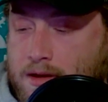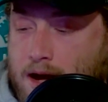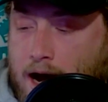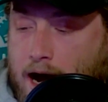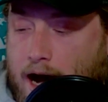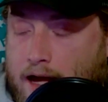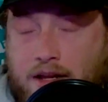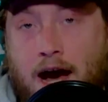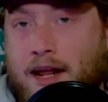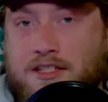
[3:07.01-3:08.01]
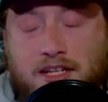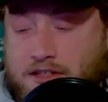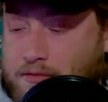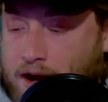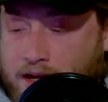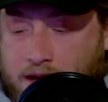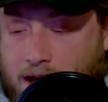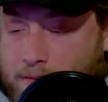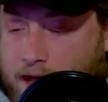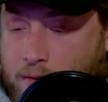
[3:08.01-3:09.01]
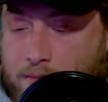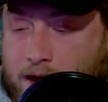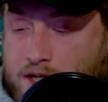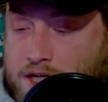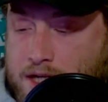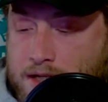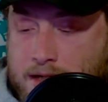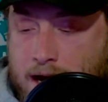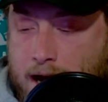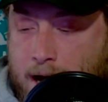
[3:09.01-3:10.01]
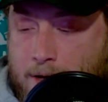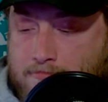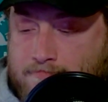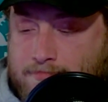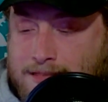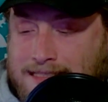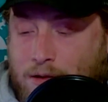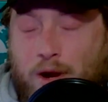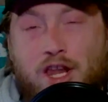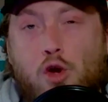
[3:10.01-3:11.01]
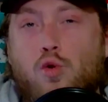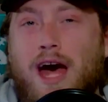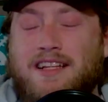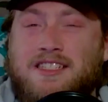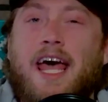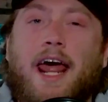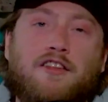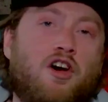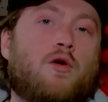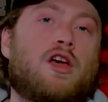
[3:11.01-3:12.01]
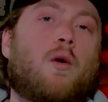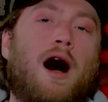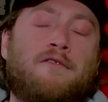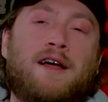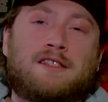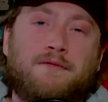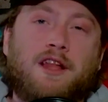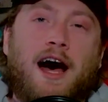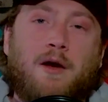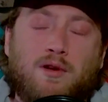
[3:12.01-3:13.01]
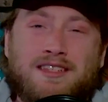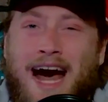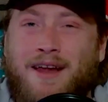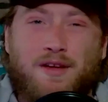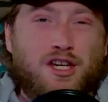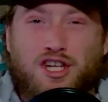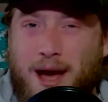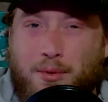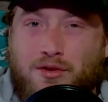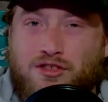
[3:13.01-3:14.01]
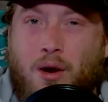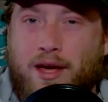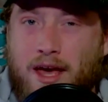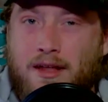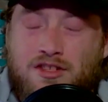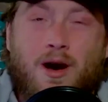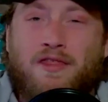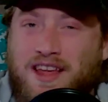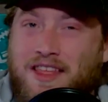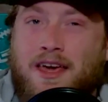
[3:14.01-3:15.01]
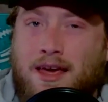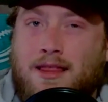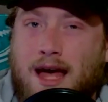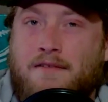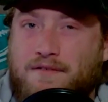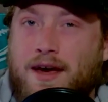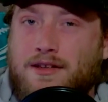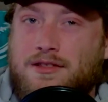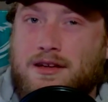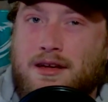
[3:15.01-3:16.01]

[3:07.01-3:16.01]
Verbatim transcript: Uh, non existent running game, like we mentioned. Um, we knew that San Antonio offensive line was kind of in shambles going in, so I think they can get that fixed